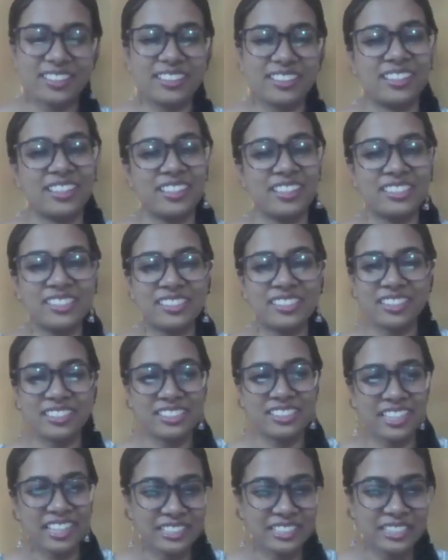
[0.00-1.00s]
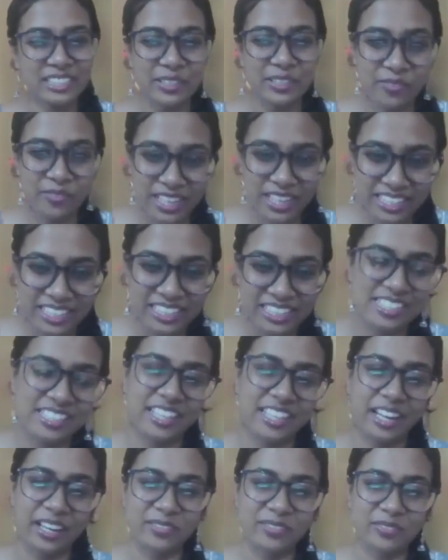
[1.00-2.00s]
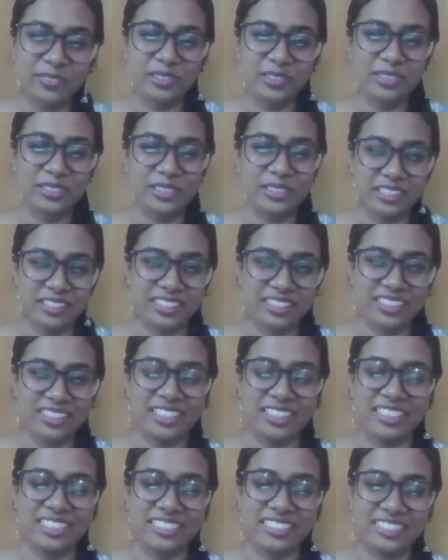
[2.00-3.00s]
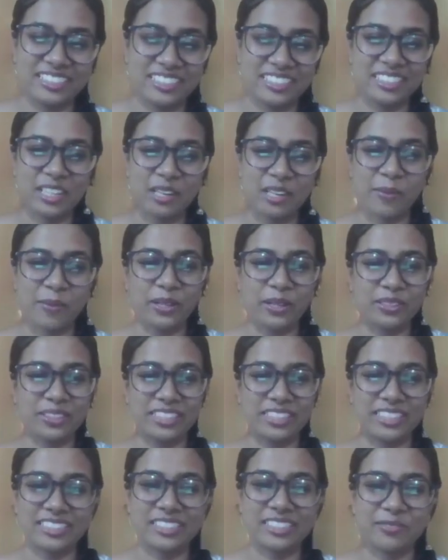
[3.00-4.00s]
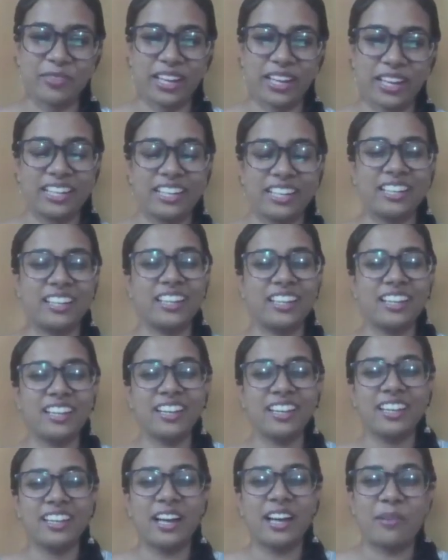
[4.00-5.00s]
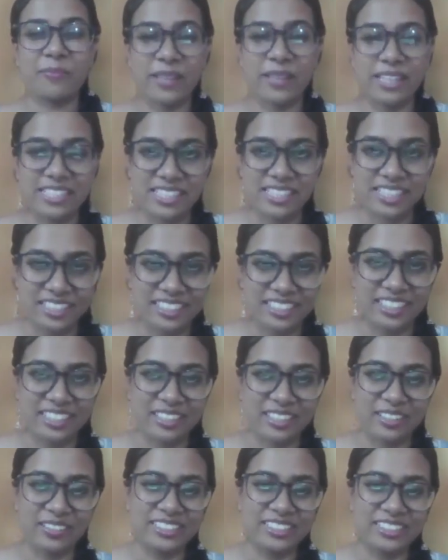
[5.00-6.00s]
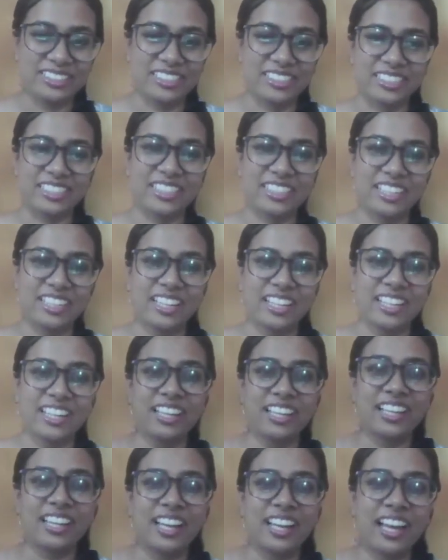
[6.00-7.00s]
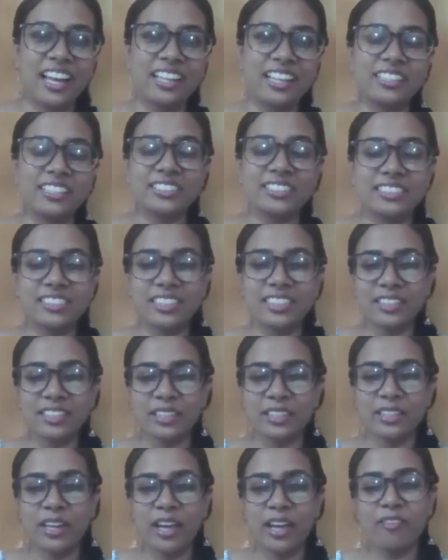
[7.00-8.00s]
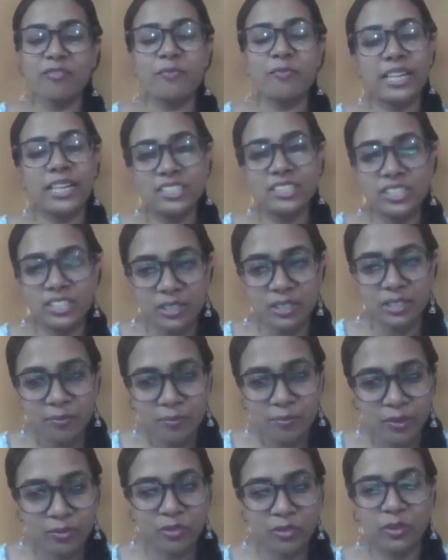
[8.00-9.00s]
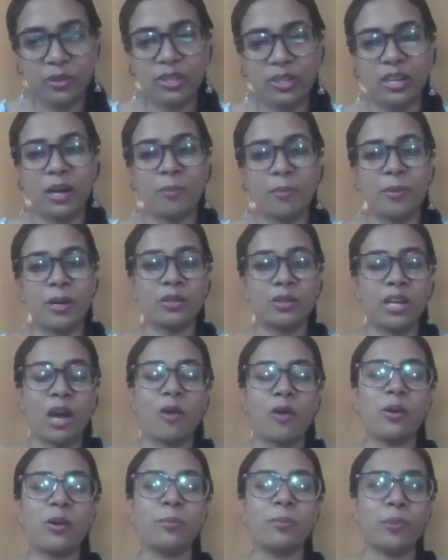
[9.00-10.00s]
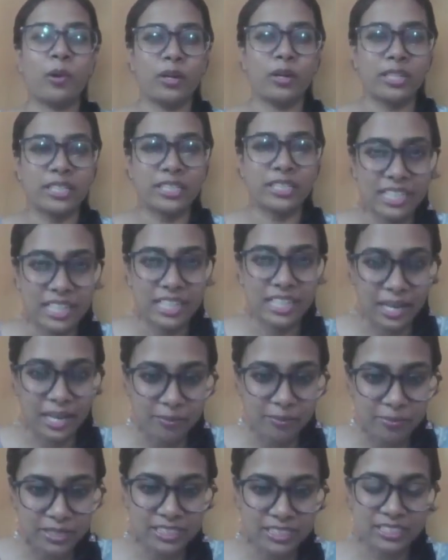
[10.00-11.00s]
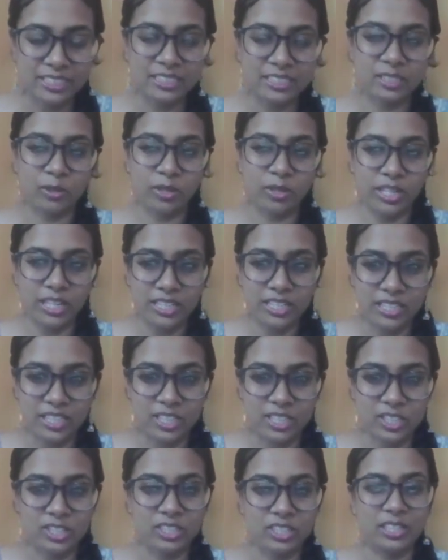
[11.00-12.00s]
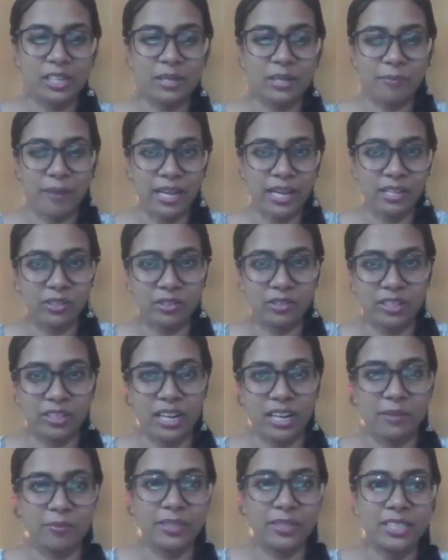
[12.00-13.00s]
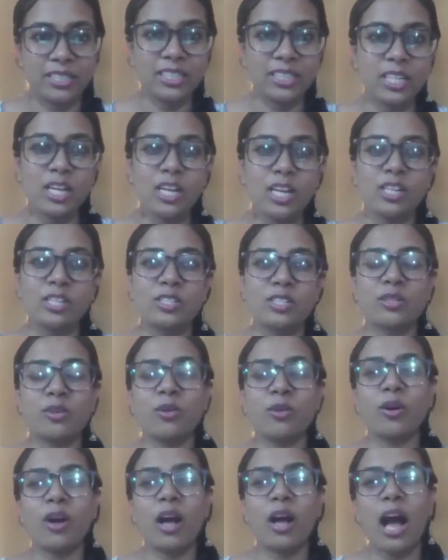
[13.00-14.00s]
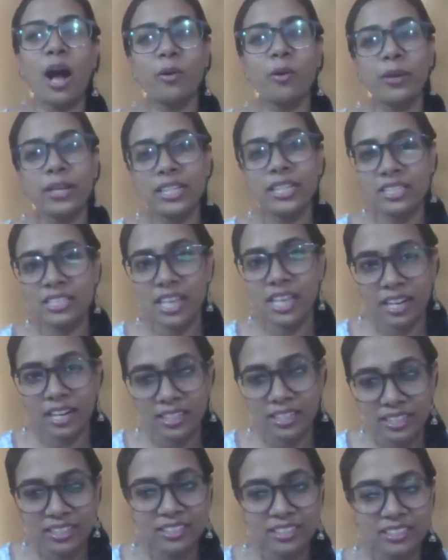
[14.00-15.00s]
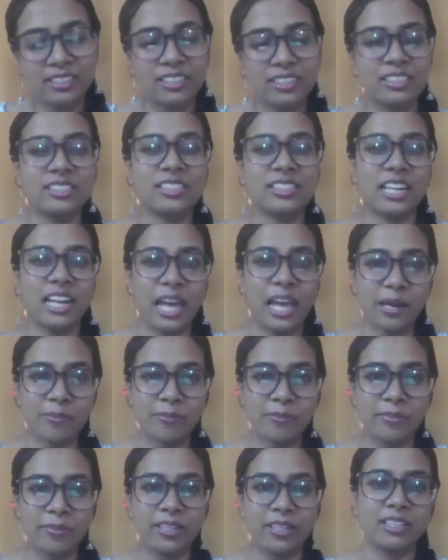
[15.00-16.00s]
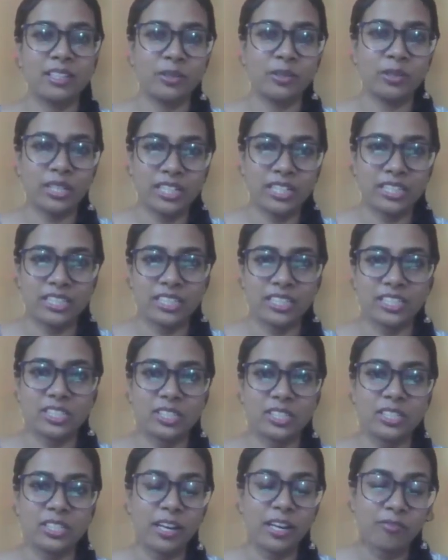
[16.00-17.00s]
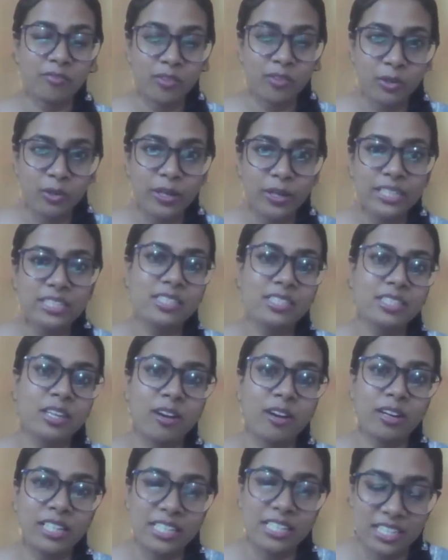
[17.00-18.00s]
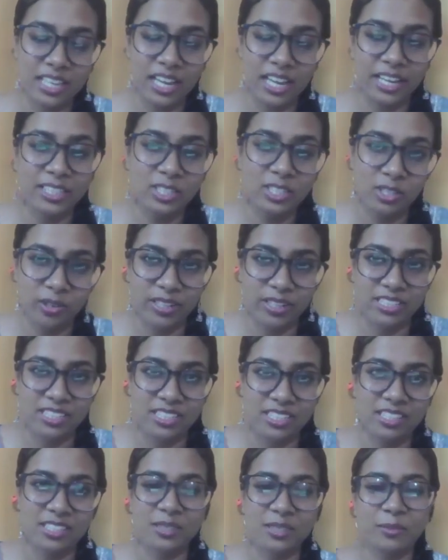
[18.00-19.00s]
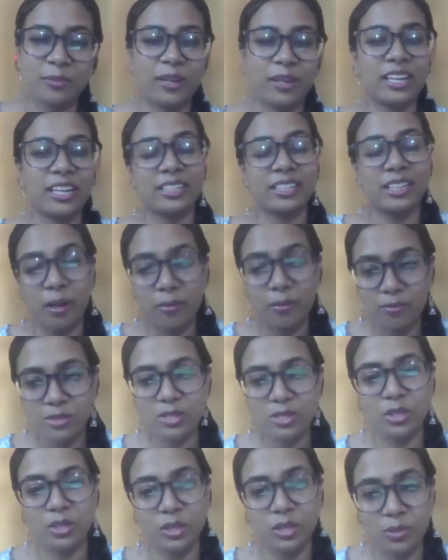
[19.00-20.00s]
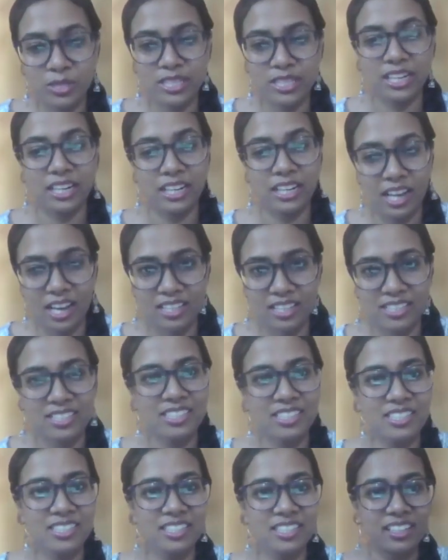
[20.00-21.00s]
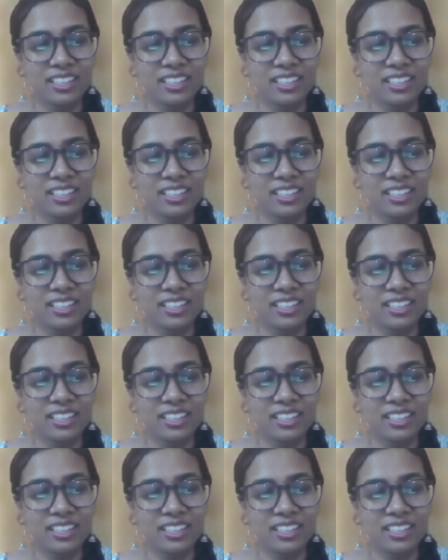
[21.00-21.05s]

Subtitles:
Yes, sir. It's actually very insightful to learn and listen about this very amazing technology. And sir, you have mentioned before about how important climate is, orientation, and microclimate. So, how exactly does climate and orientation influence your design choices when it comes to using glass?